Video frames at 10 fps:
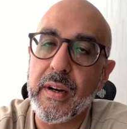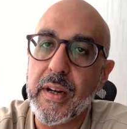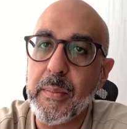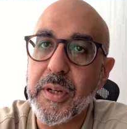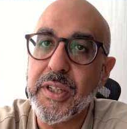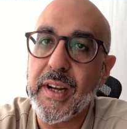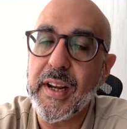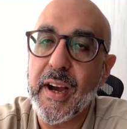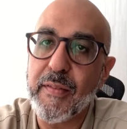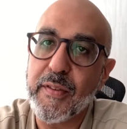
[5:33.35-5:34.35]

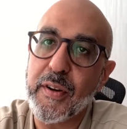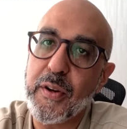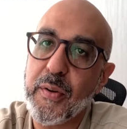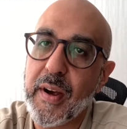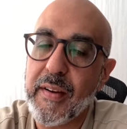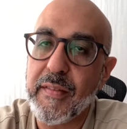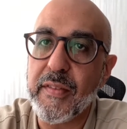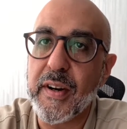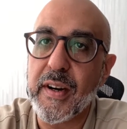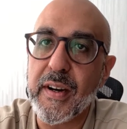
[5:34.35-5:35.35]
immediately after you
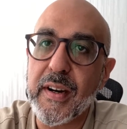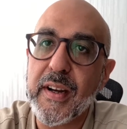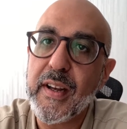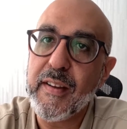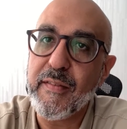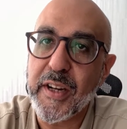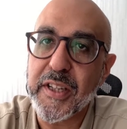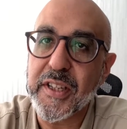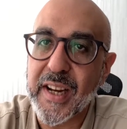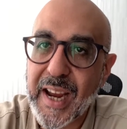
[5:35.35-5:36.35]
have
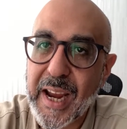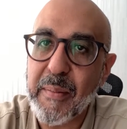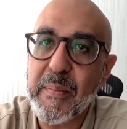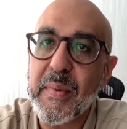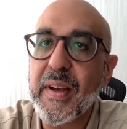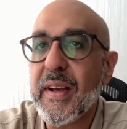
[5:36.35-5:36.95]
finished a game,